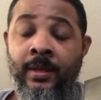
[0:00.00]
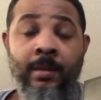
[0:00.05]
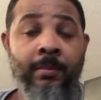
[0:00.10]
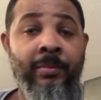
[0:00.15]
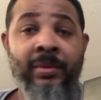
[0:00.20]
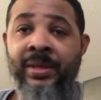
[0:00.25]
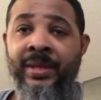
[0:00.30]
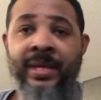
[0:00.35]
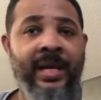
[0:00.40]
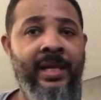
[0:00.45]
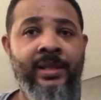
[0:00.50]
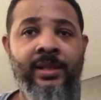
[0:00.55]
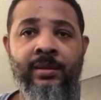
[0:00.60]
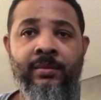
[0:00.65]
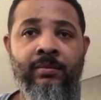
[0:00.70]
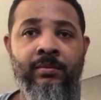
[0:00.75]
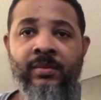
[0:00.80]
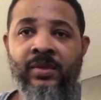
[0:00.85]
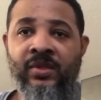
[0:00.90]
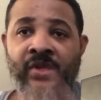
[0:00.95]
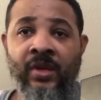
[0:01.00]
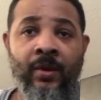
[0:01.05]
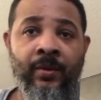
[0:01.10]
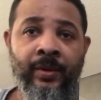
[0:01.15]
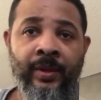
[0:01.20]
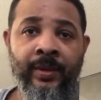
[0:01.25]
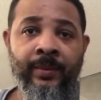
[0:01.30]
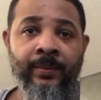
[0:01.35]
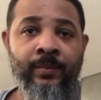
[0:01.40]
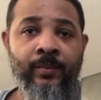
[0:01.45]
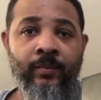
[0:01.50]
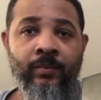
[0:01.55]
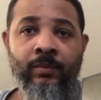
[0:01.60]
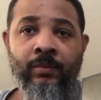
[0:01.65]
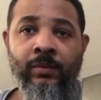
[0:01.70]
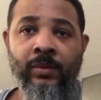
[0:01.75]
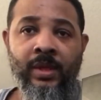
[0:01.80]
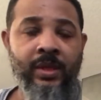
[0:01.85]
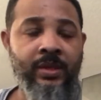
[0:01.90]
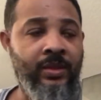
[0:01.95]
But that's Sony.
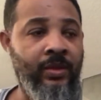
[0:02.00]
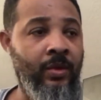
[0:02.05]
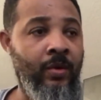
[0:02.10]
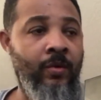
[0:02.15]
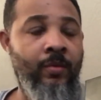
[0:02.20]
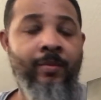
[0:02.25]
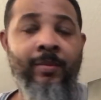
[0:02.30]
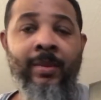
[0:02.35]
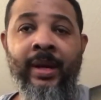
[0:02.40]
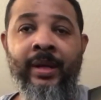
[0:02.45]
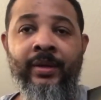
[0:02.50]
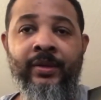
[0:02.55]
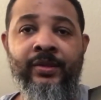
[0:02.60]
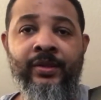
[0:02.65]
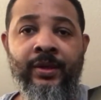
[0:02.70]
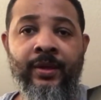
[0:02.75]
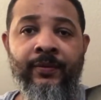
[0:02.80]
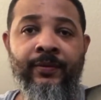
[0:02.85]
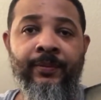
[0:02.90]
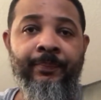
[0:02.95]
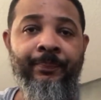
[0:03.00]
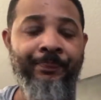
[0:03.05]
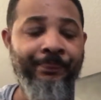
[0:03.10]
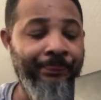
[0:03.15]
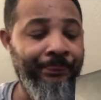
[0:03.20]
So Microsoft.